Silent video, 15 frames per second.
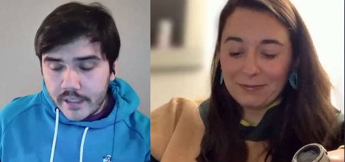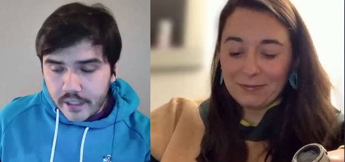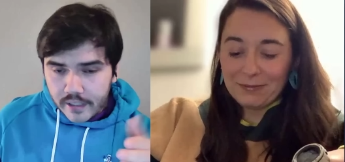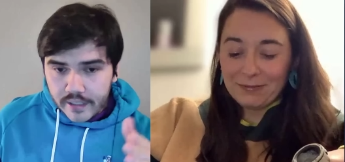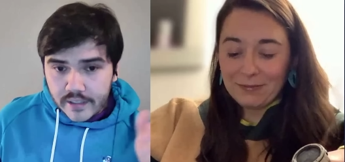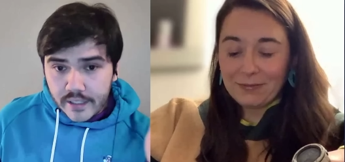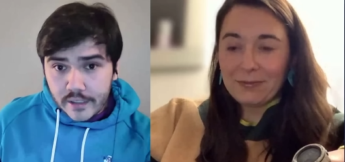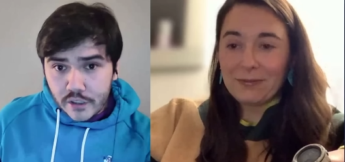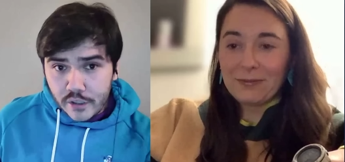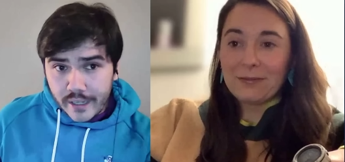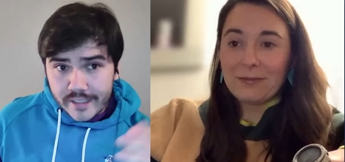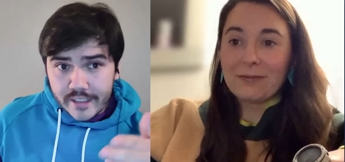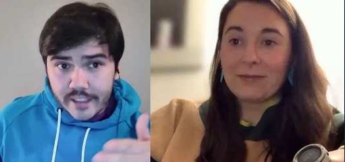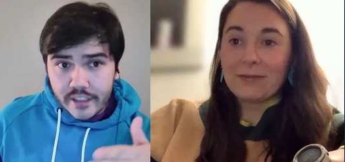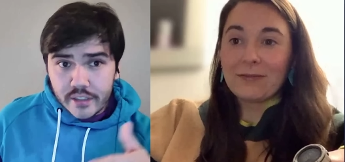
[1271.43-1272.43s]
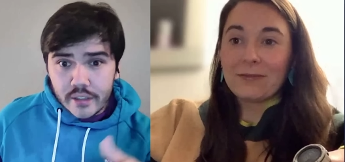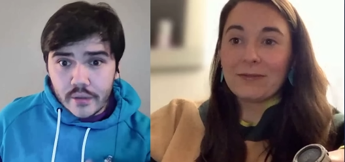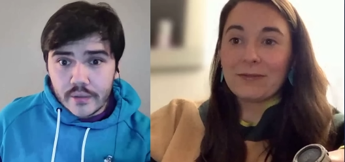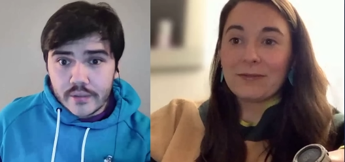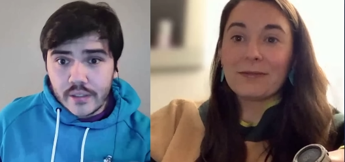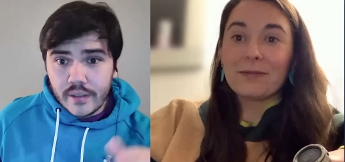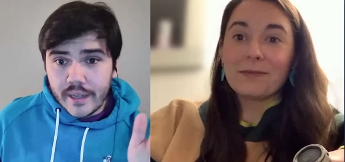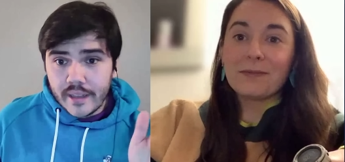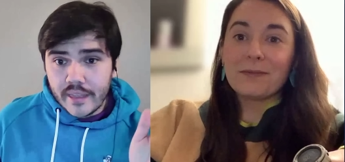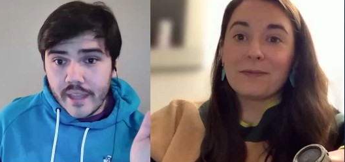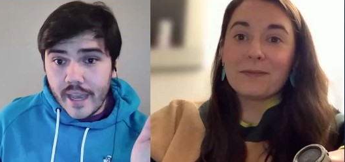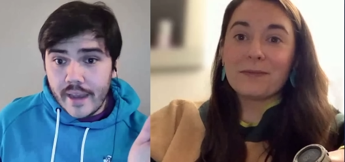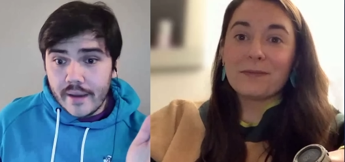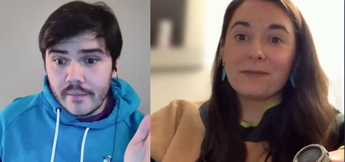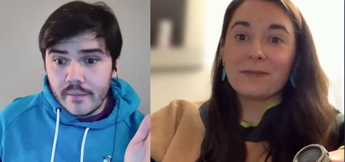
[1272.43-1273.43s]
Speaker 1: It does like transition though into
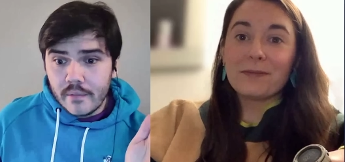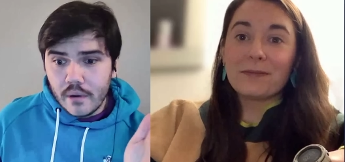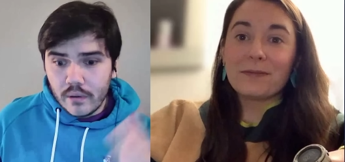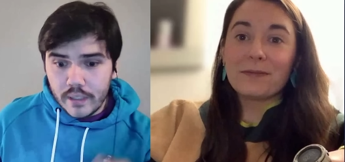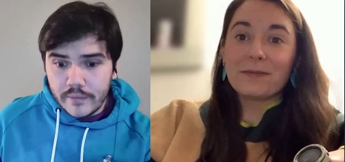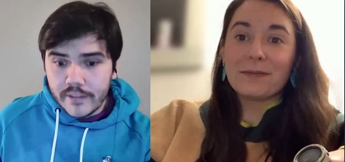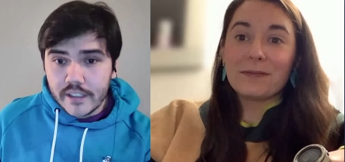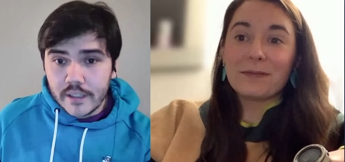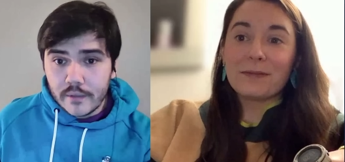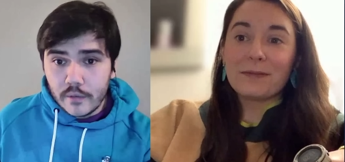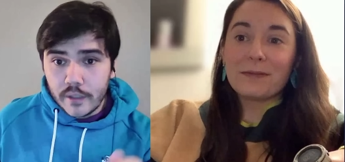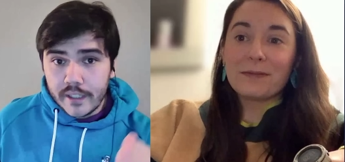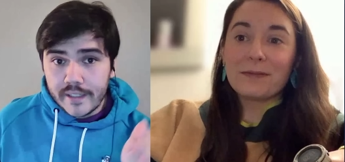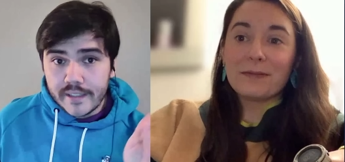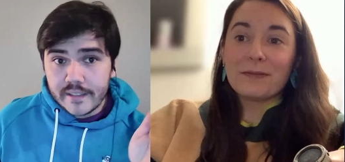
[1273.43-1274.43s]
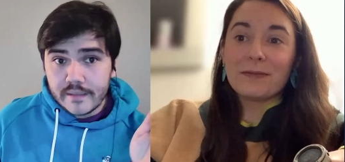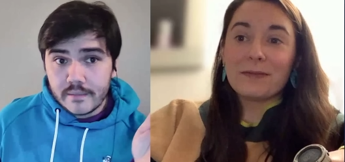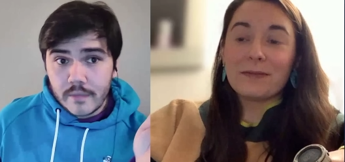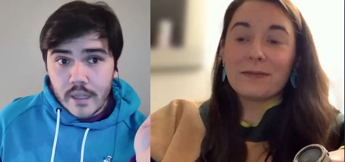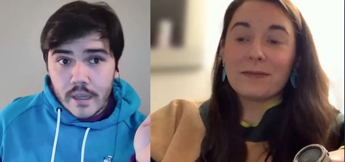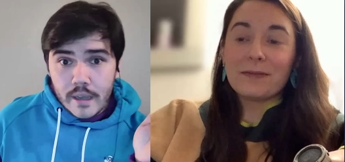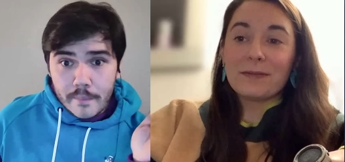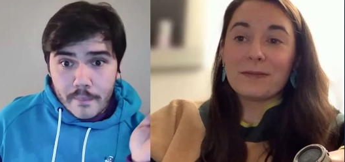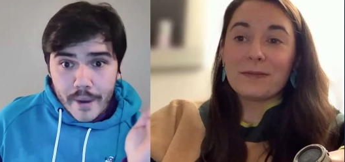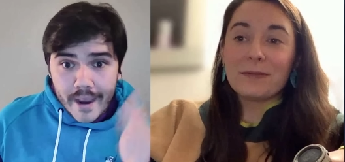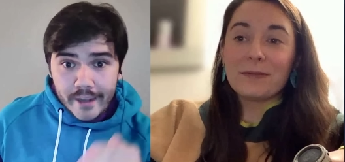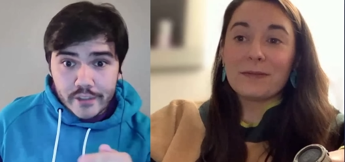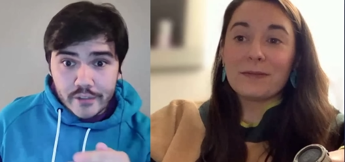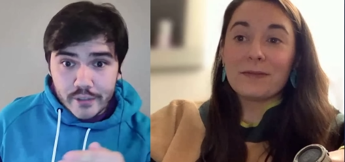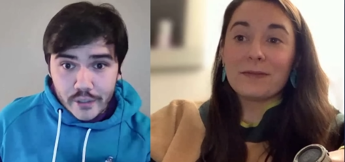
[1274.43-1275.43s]
like that Olivia stuff where he's
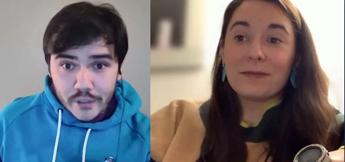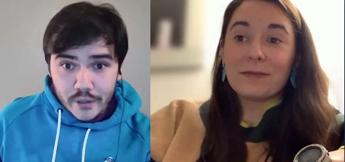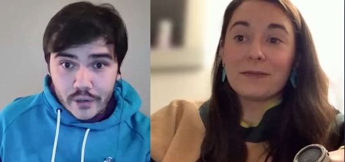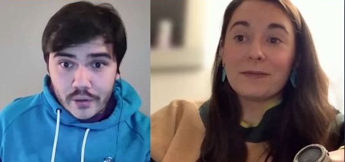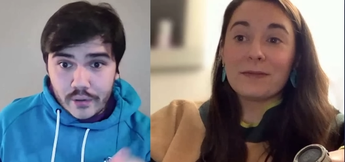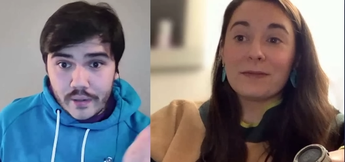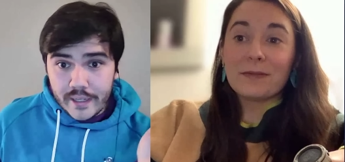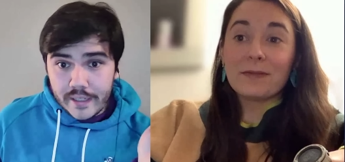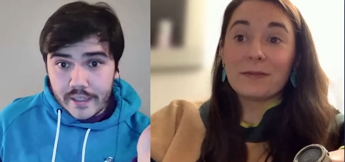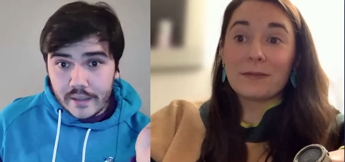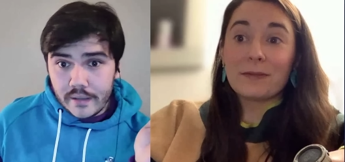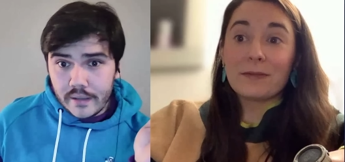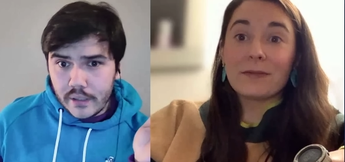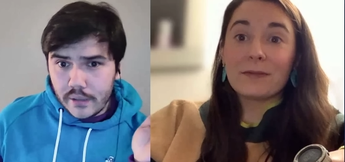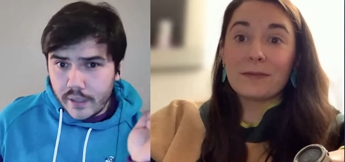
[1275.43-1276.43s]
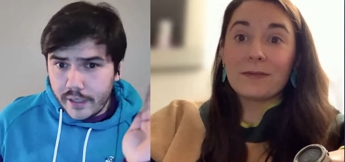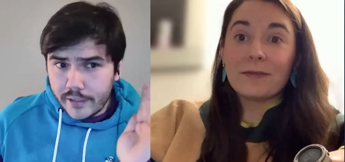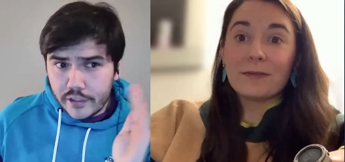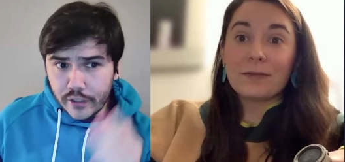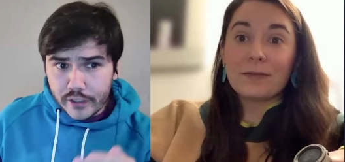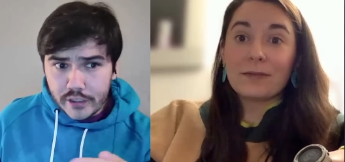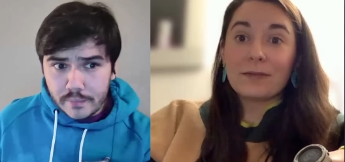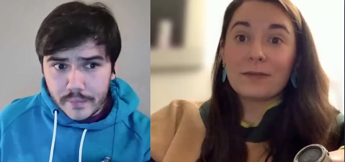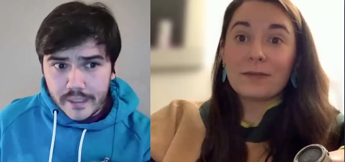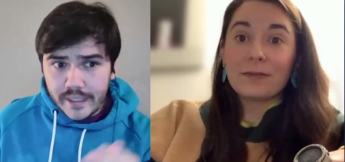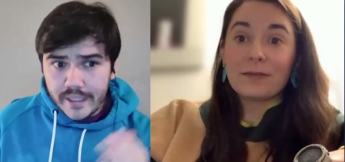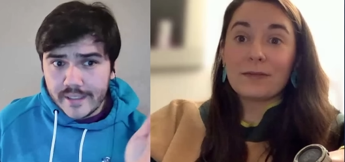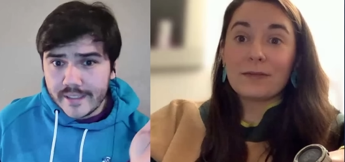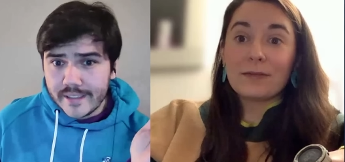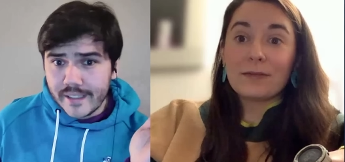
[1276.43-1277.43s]
badgering her, like, you got to
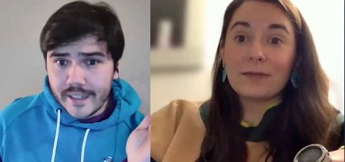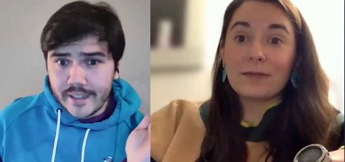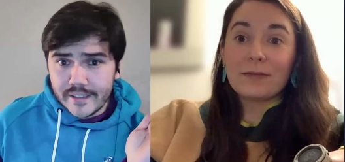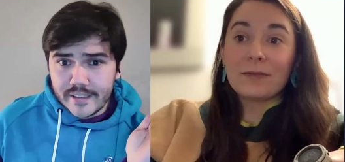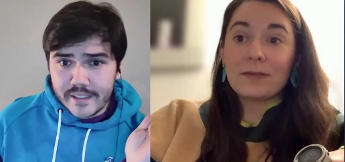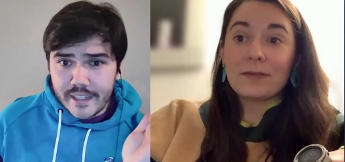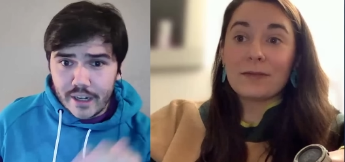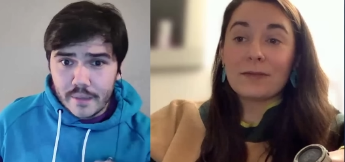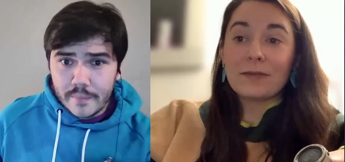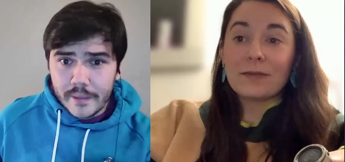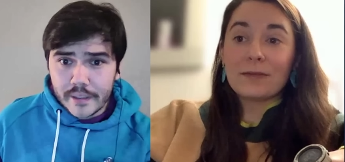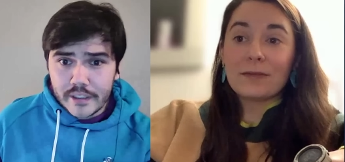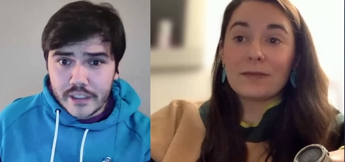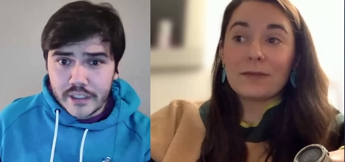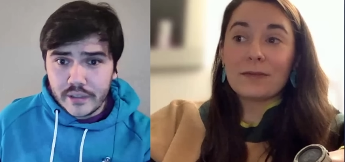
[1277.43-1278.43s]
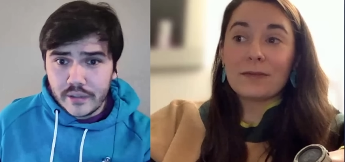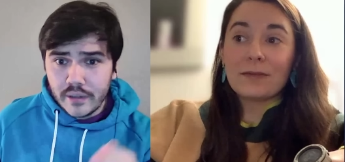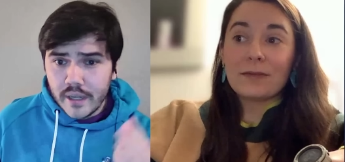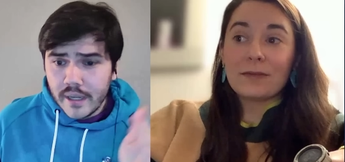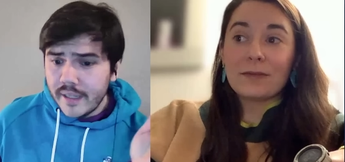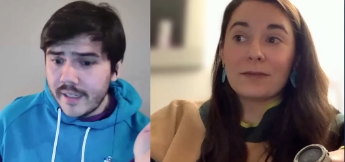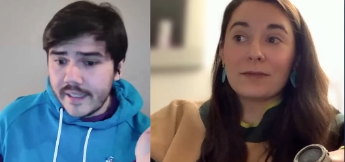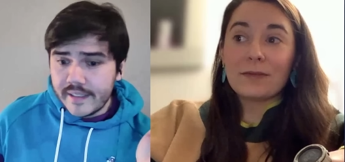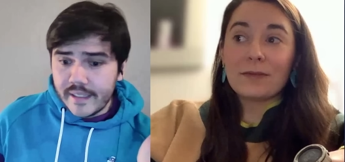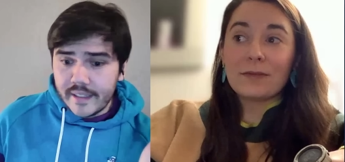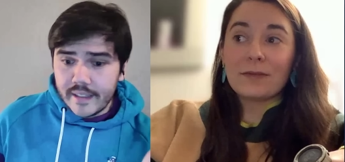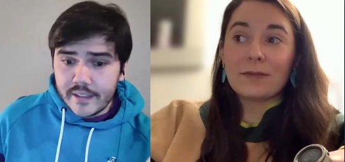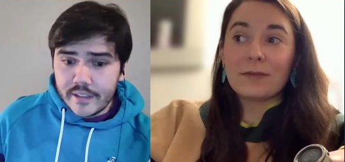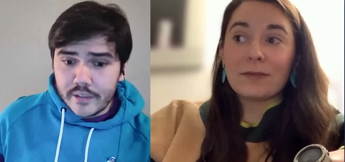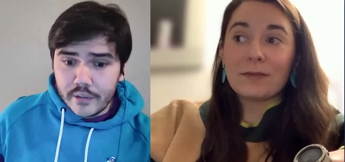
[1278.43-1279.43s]
trust me. This guy doesn't care about you.
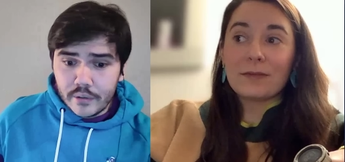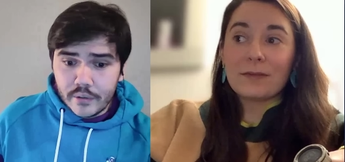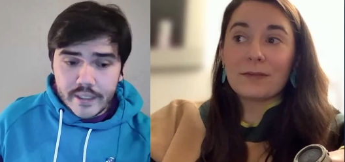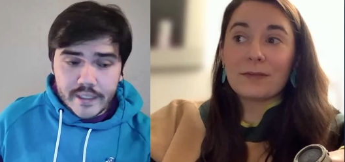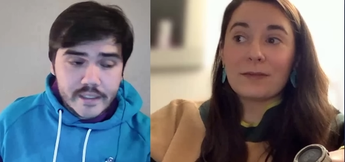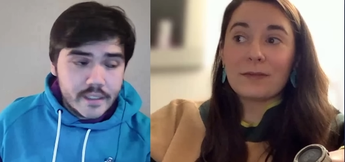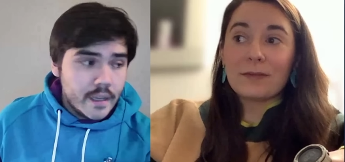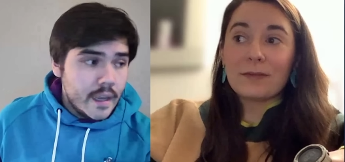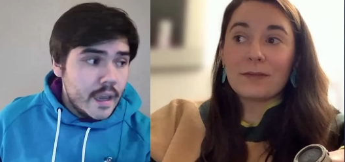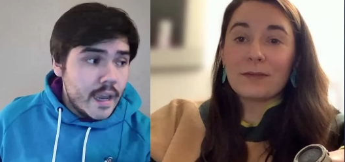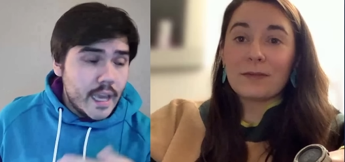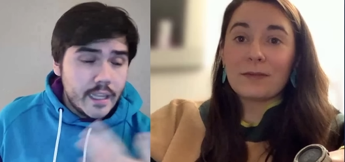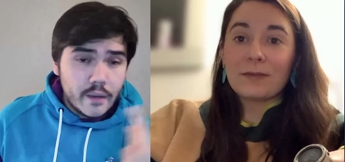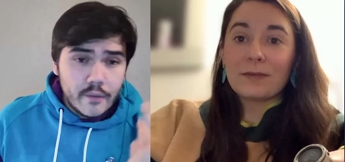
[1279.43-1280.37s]
He's saying that to Nurys.